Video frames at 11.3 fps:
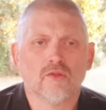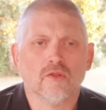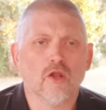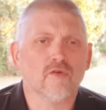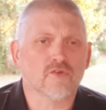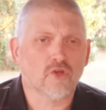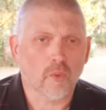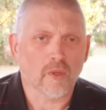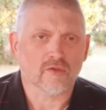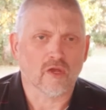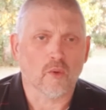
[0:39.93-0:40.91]
A little over 2
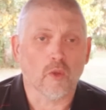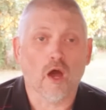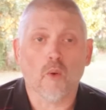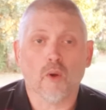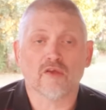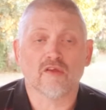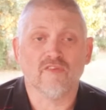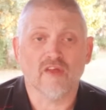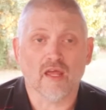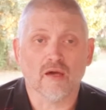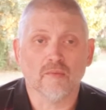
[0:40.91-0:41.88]
weeks ago, we all watched a
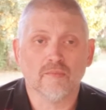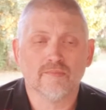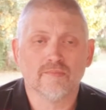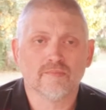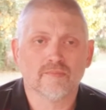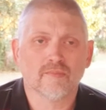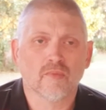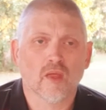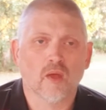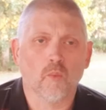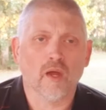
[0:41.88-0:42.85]
video
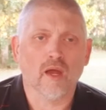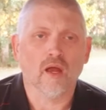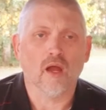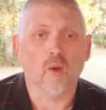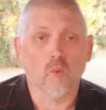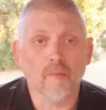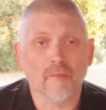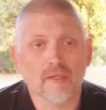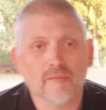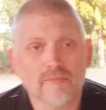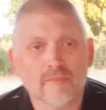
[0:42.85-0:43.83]
where a
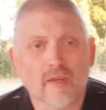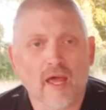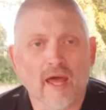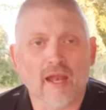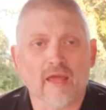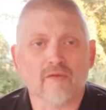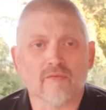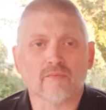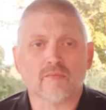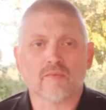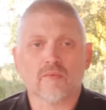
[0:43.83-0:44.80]
woman at a
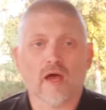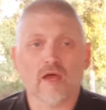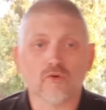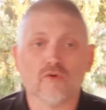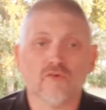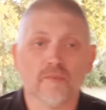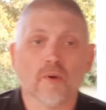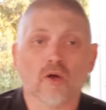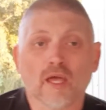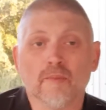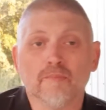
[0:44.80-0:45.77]
high school
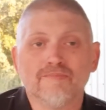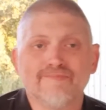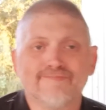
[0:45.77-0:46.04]
football game